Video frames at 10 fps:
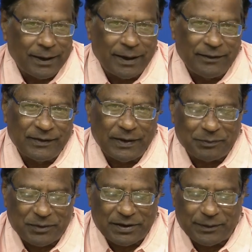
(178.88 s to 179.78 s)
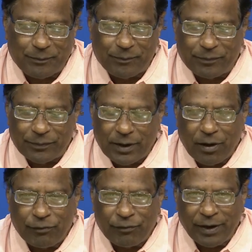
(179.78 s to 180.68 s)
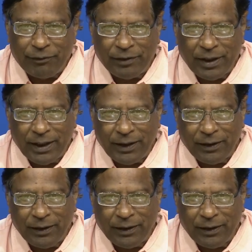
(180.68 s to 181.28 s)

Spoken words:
concept of every